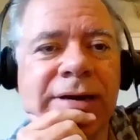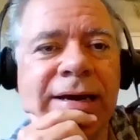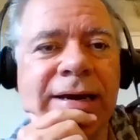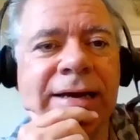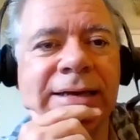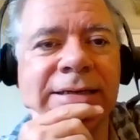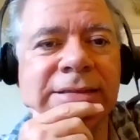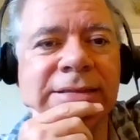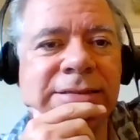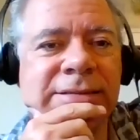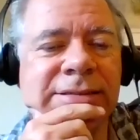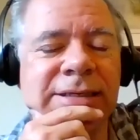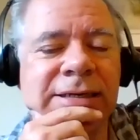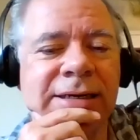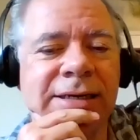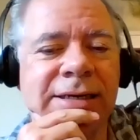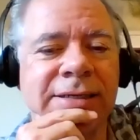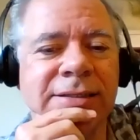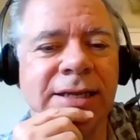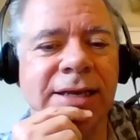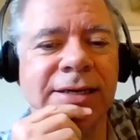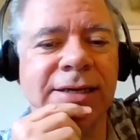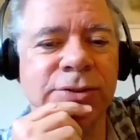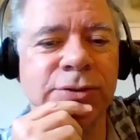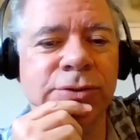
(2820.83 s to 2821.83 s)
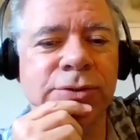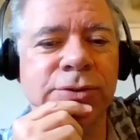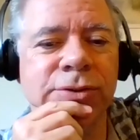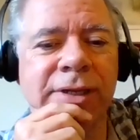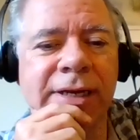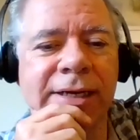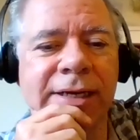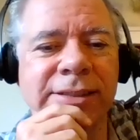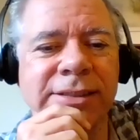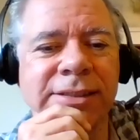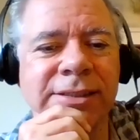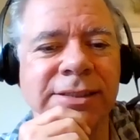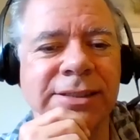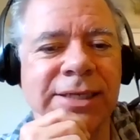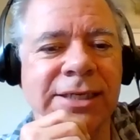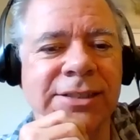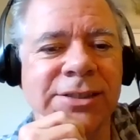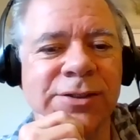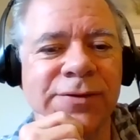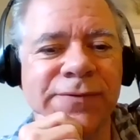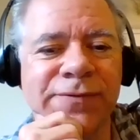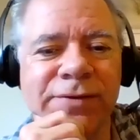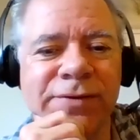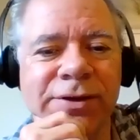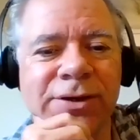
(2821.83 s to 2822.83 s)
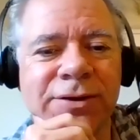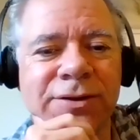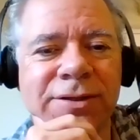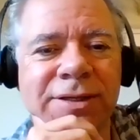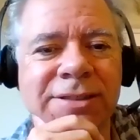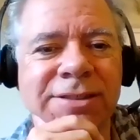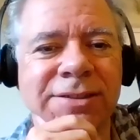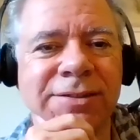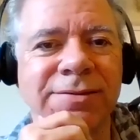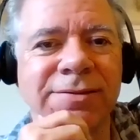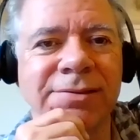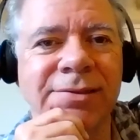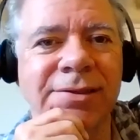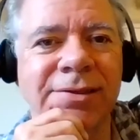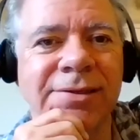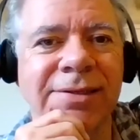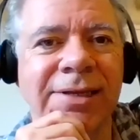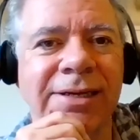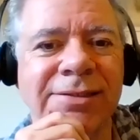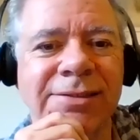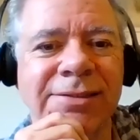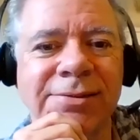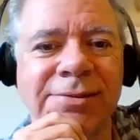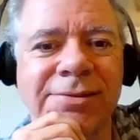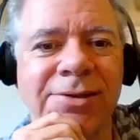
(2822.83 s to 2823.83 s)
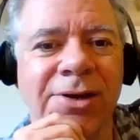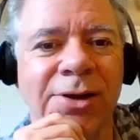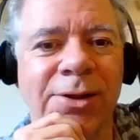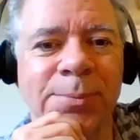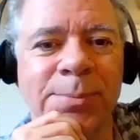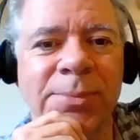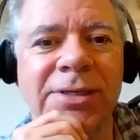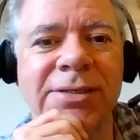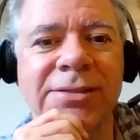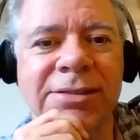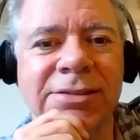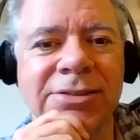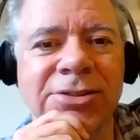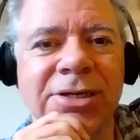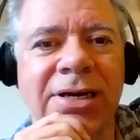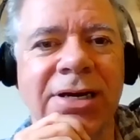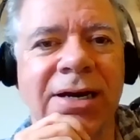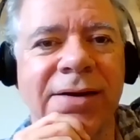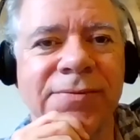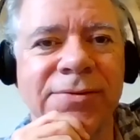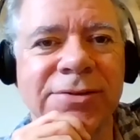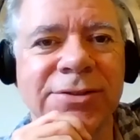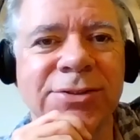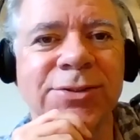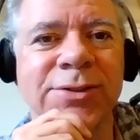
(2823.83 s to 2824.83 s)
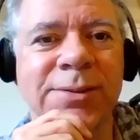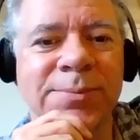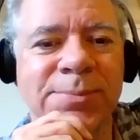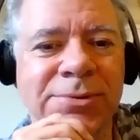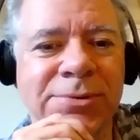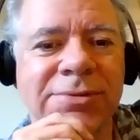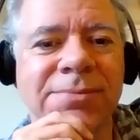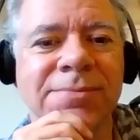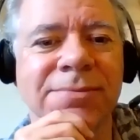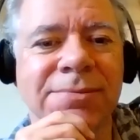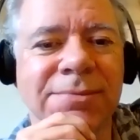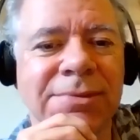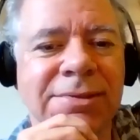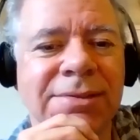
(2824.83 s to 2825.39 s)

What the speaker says: has, like Google has a TensorFlow that's all built in JavaScript.